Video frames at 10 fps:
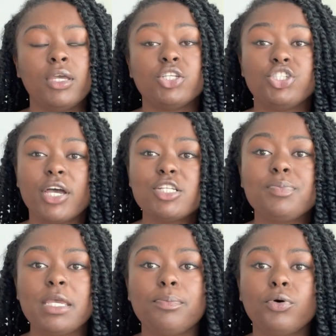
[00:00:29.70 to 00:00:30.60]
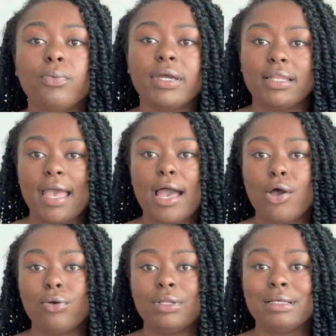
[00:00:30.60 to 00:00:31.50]
judge people
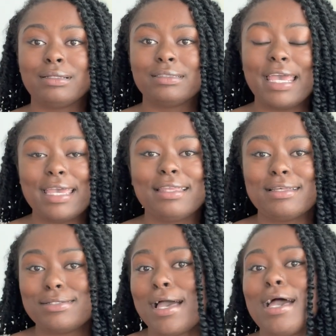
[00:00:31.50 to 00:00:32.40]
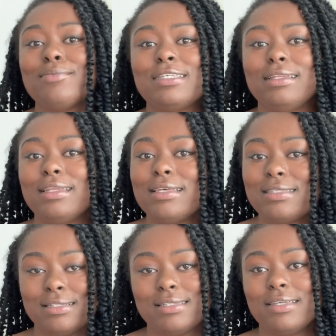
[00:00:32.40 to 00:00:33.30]
without taking the time to
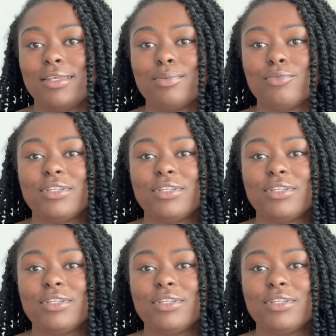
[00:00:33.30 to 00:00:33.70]
listen to them,